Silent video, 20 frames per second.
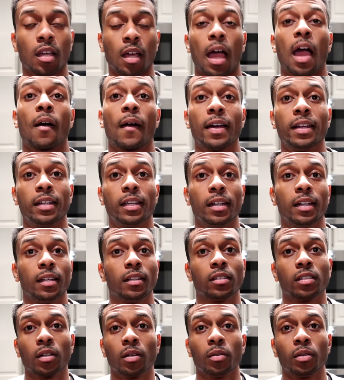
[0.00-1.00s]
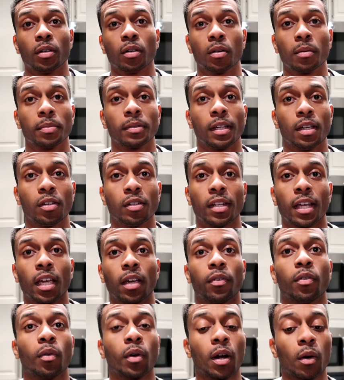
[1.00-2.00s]
how I did it. So, you know what I'm saying, you can
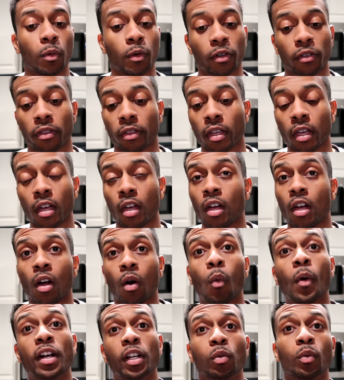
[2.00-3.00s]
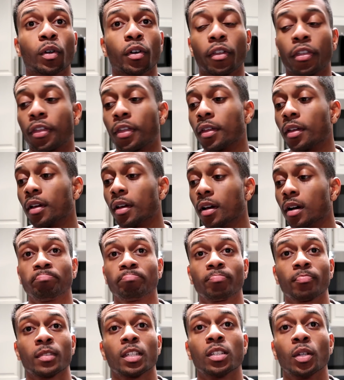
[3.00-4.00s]
take it for what it's worth.
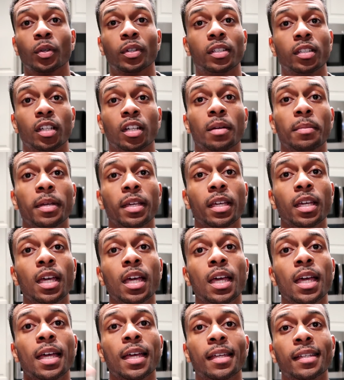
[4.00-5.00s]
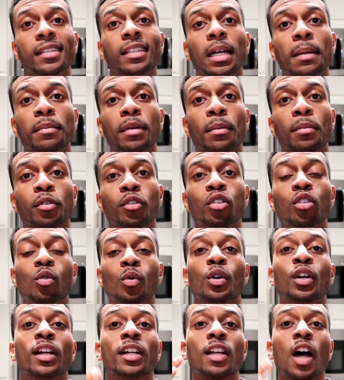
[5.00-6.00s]
So this is gonna be step number
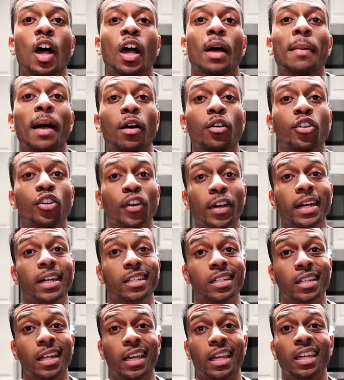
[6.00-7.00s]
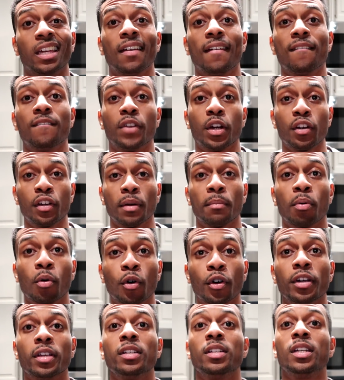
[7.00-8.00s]
2. We're gonna talk about credit today. Very
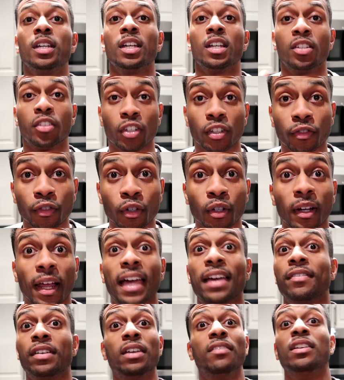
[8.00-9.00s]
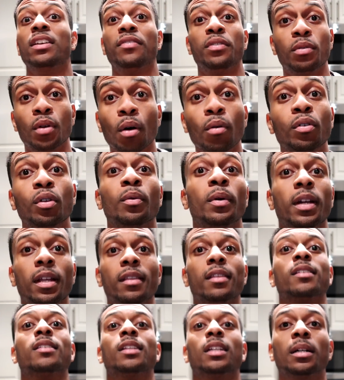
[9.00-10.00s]
important, just for your life. Even if you don't do any
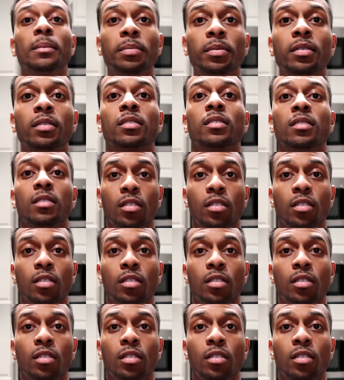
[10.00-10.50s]
of the steps,